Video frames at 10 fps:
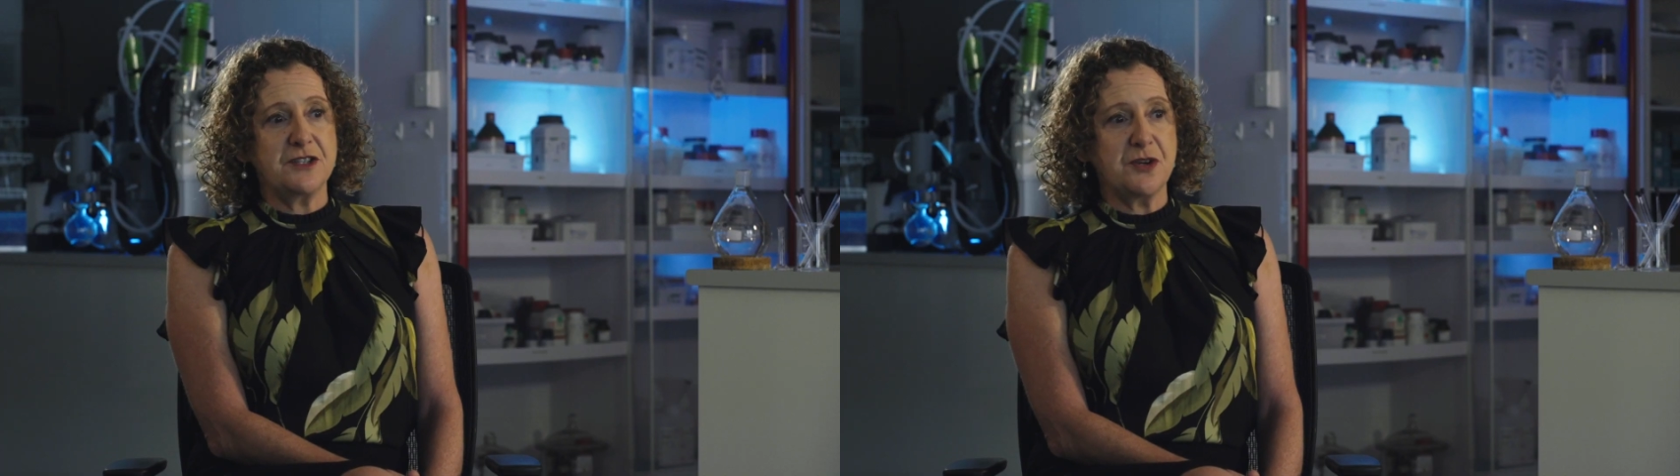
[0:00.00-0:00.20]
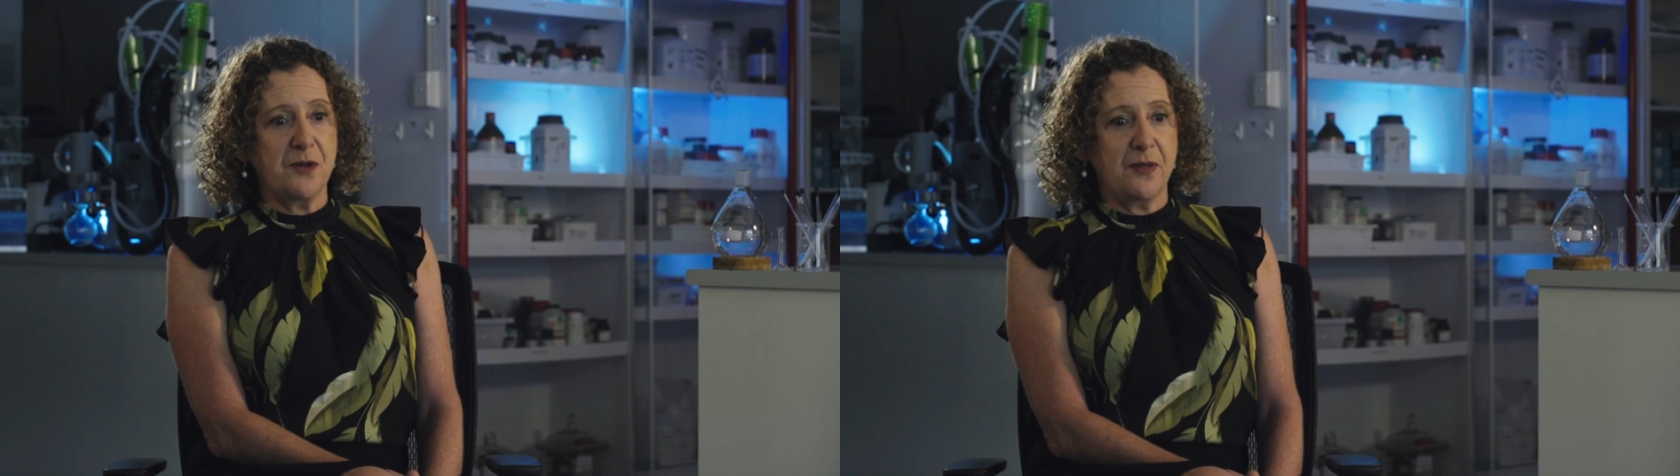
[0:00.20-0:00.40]

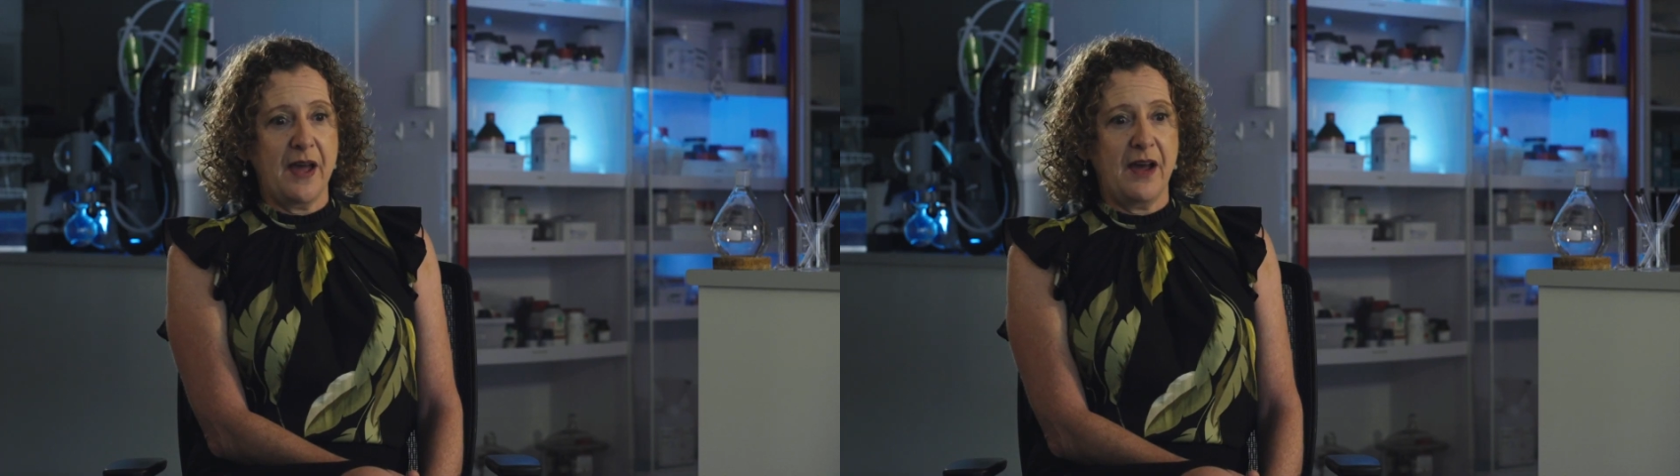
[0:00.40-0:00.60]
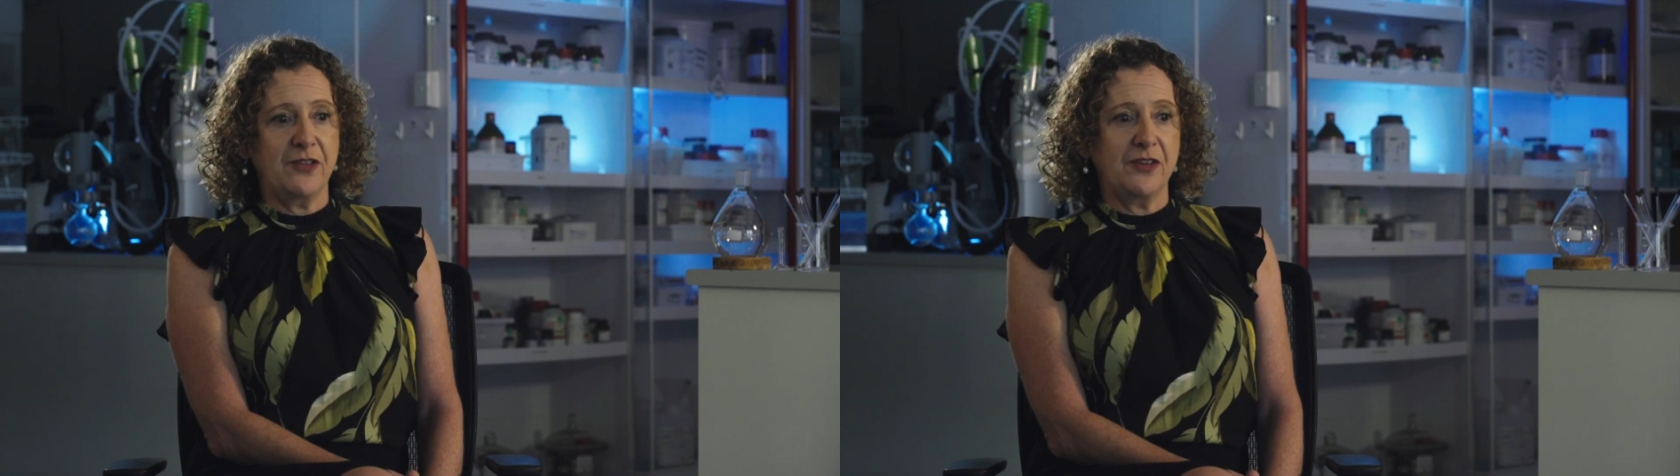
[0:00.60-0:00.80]

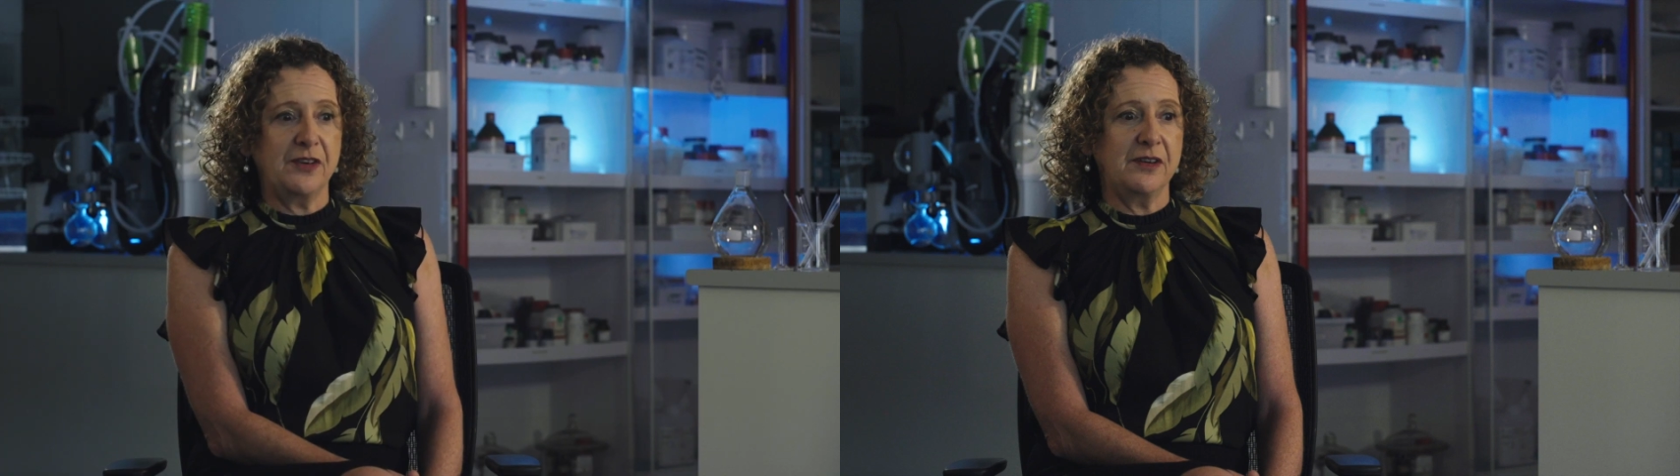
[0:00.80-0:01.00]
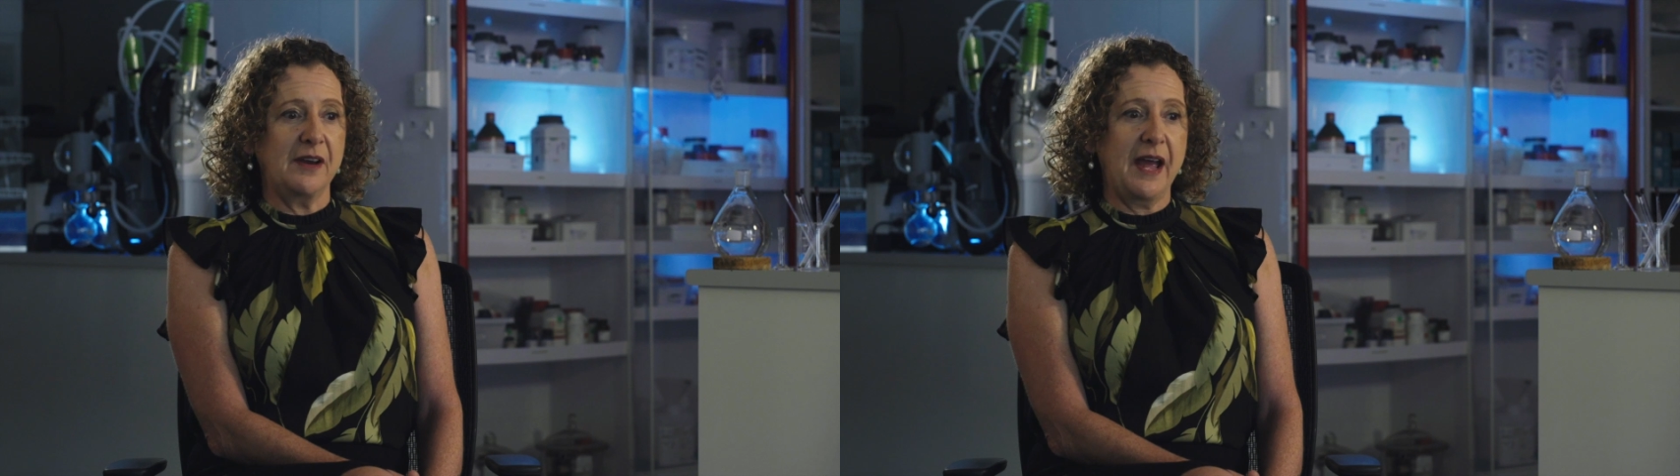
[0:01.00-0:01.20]

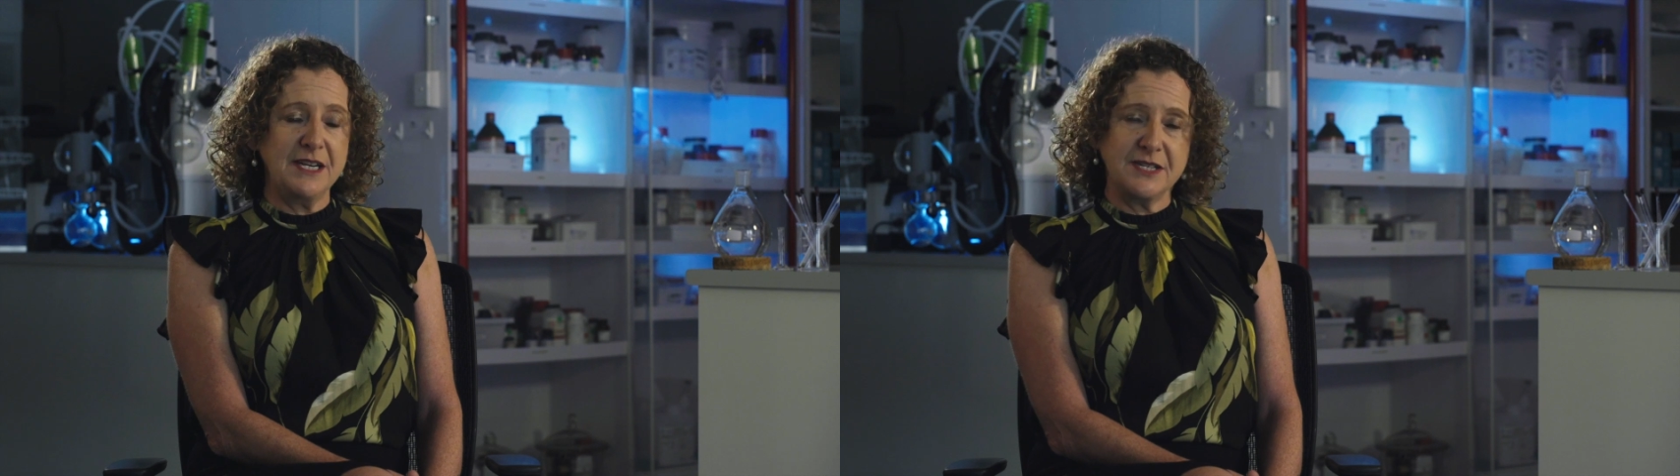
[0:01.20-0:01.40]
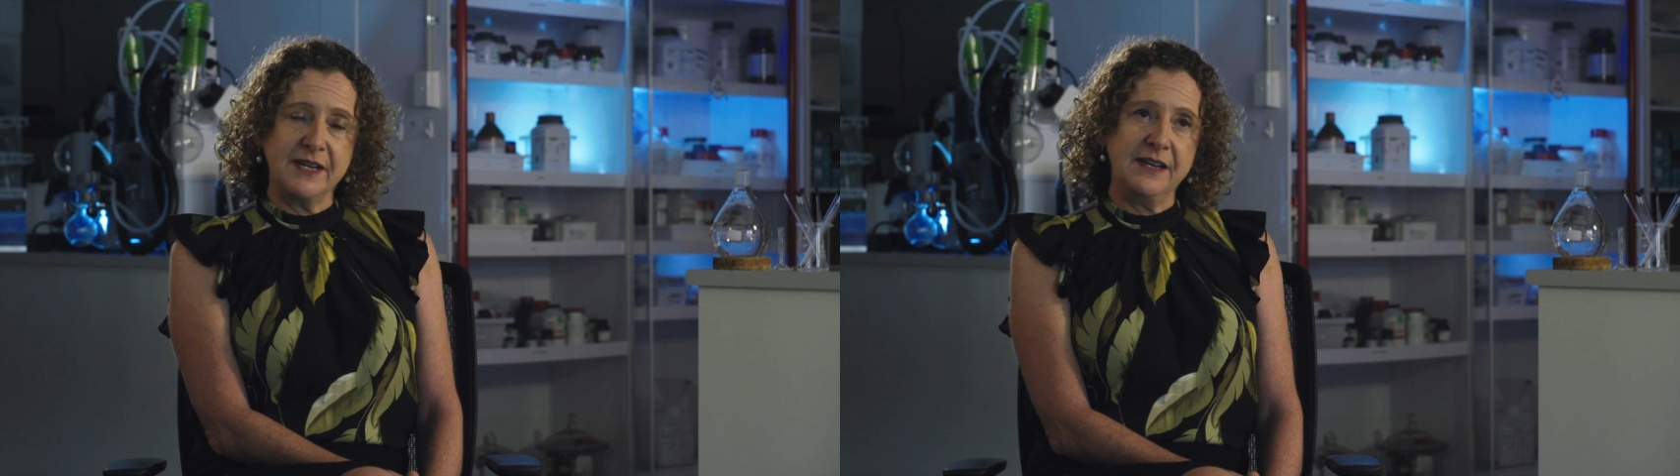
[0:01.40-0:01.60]

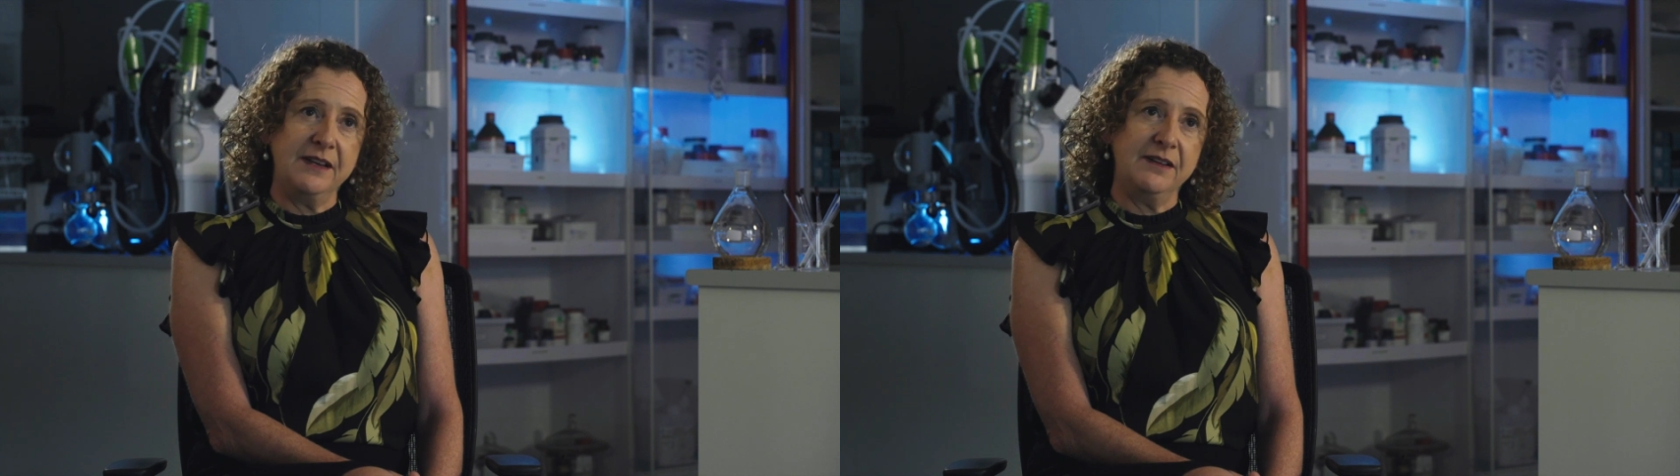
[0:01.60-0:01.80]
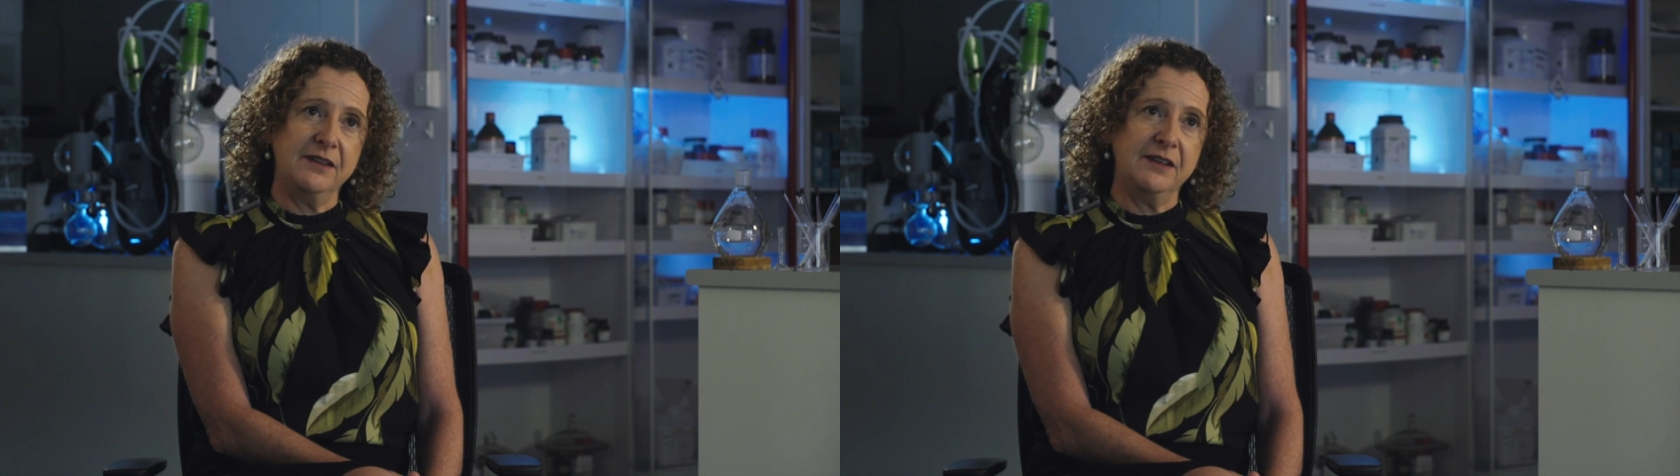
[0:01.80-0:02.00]

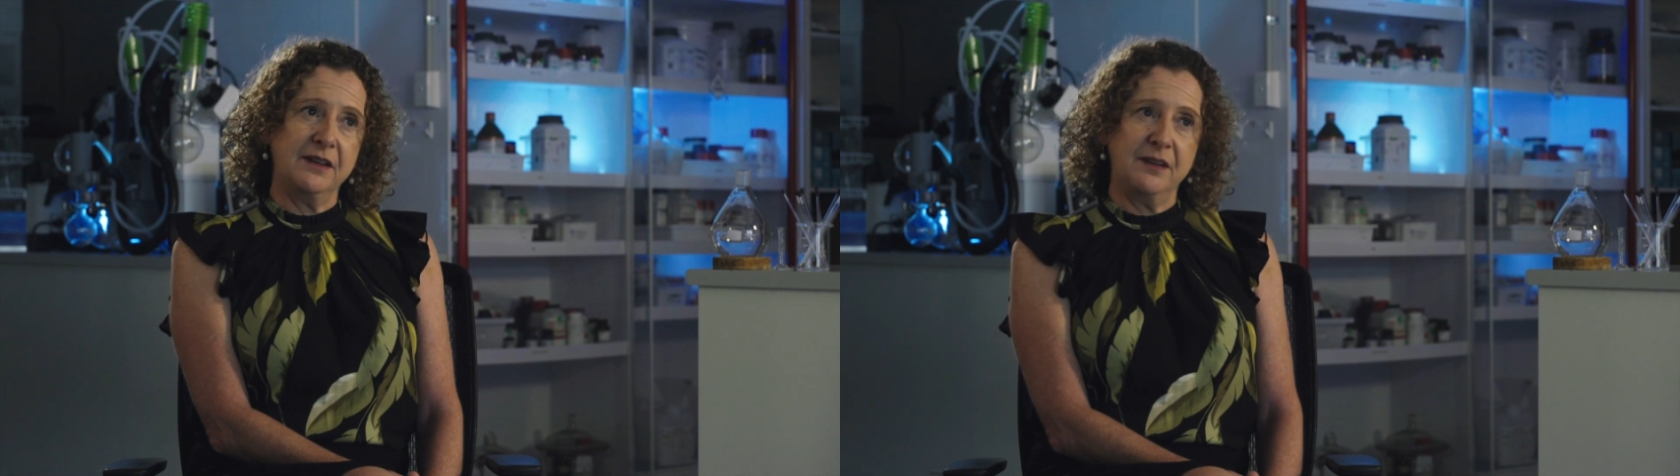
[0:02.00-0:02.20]
2018,